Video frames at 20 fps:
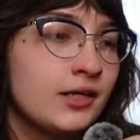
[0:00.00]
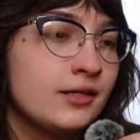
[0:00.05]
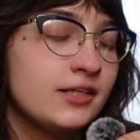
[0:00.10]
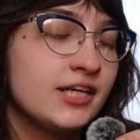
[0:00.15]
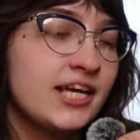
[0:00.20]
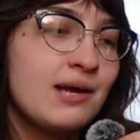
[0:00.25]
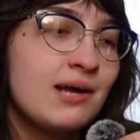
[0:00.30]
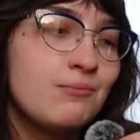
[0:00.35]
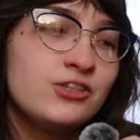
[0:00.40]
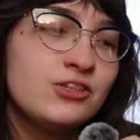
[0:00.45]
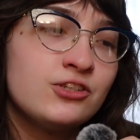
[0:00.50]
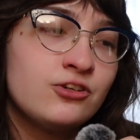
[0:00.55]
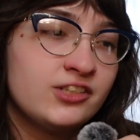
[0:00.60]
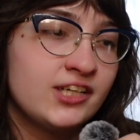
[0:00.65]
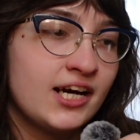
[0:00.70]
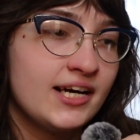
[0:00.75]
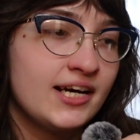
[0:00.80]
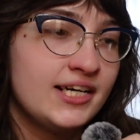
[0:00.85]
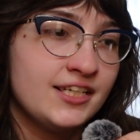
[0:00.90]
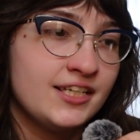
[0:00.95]
The cameras are
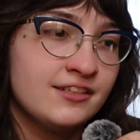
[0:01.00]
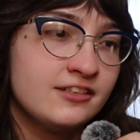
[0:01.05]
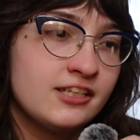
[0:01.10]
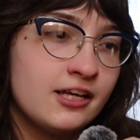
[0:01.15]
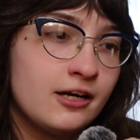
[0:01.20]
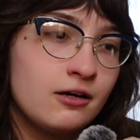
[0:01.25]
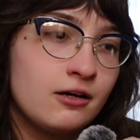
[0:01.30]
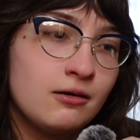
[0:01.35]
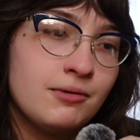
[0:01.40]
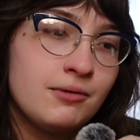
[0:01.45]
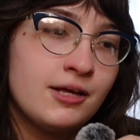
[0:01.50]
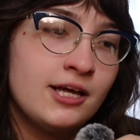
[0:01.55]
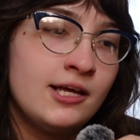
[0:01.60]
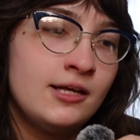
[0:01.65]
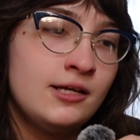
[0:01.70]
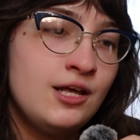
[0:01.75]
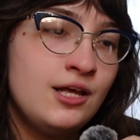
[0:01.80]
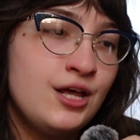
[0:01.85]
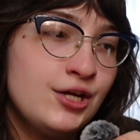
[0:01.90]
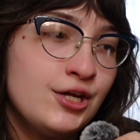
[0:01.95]
tiny, said
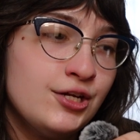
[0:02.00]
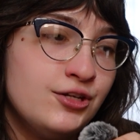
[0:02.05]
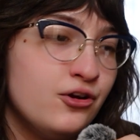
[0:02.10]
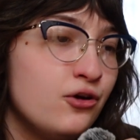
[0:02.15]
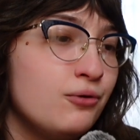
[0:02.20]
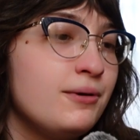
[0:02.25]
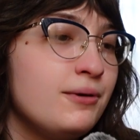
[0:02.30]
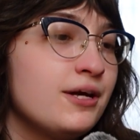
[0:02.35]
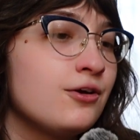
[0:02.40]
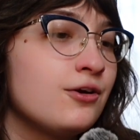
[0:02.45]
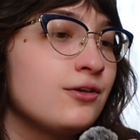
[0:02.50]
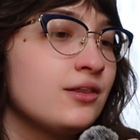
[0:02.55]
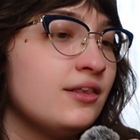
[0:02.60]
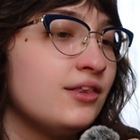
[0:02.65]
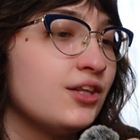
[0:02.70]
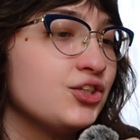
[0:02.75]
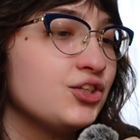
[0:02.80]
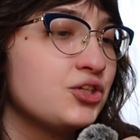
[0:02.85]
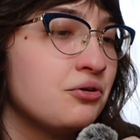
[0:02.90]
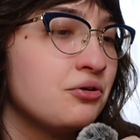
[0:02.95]
Armpit, no bigger than
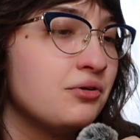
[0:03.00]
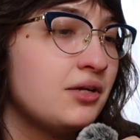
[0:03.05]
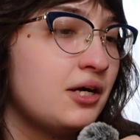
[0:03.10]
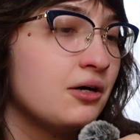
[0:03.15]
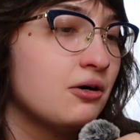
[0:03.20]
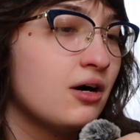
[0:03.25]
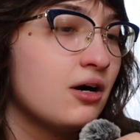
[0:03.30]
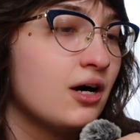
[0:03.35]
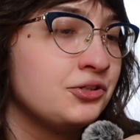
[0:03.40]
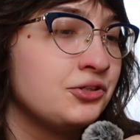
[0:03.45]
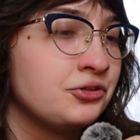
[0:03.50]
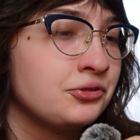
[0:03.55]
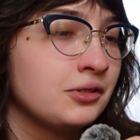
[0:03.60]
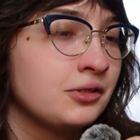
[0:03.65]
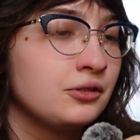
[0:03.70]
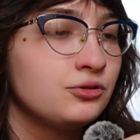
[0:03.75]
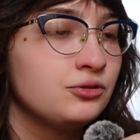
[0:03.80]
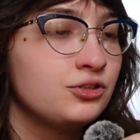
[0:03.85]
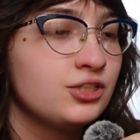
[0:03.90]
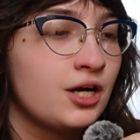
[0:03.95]
the toenail on your
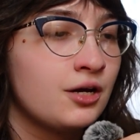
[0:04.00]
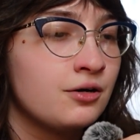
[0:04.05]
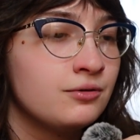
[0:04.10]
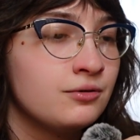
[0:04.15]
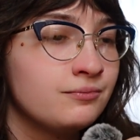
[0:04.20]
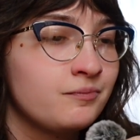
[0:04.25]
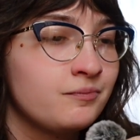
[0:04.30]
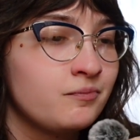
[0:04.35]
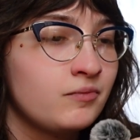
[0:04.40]
little toe.